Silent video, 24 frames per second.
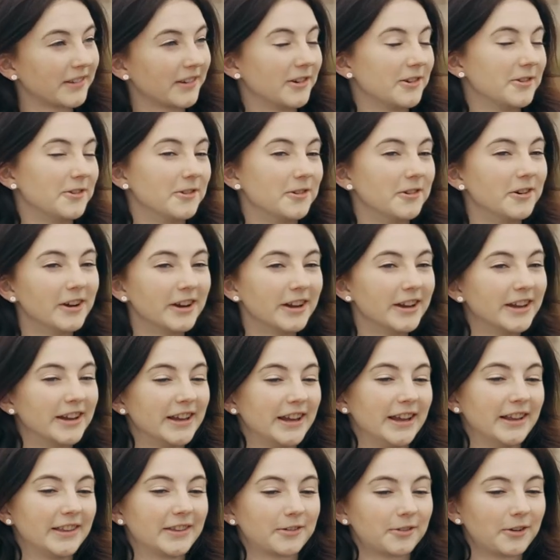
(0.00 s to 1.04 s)
So
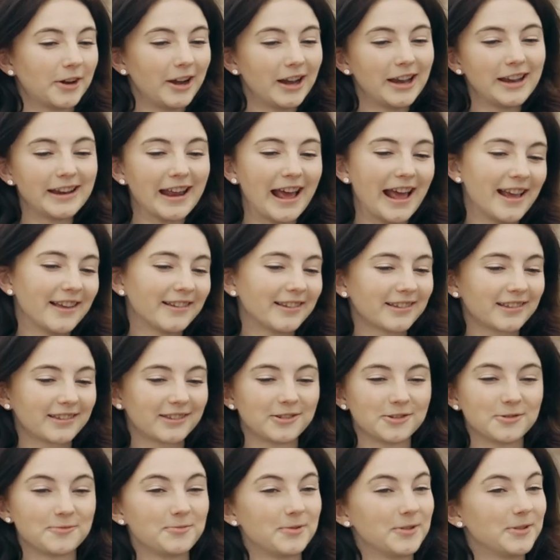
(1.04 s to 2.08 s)
it's really nice
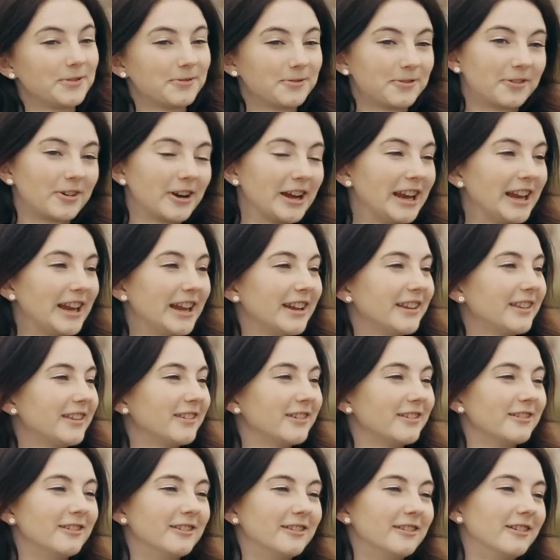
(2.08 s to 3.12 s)
to be free,
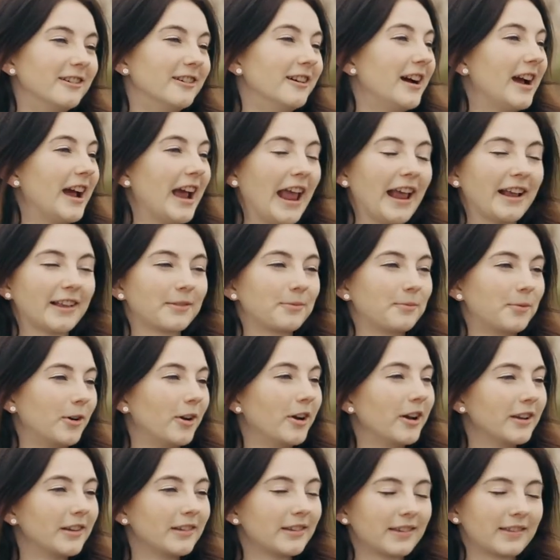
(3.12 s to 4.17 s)
to
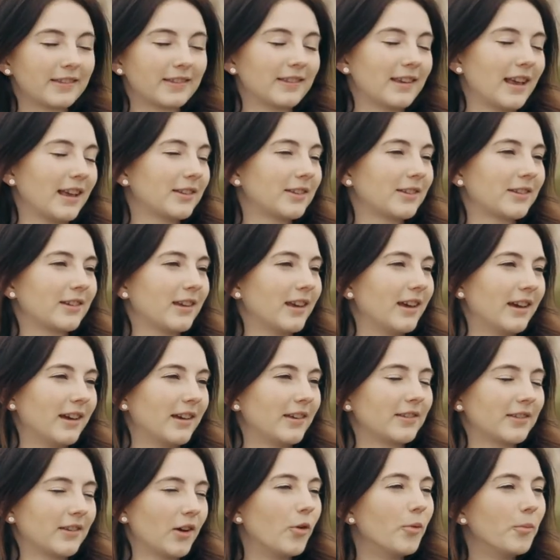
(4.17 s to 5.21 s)
experience
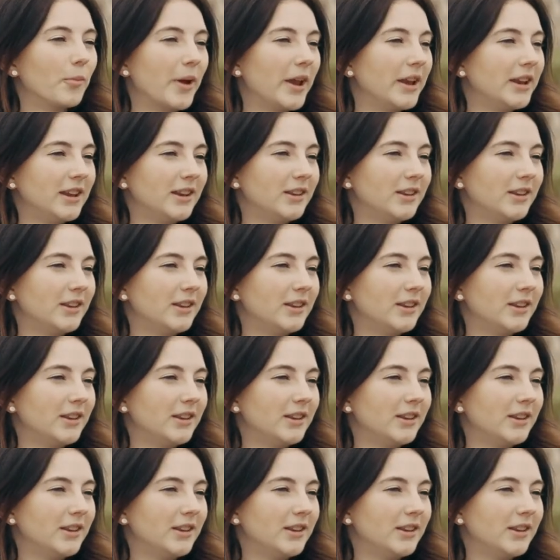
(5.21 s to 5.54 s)
so many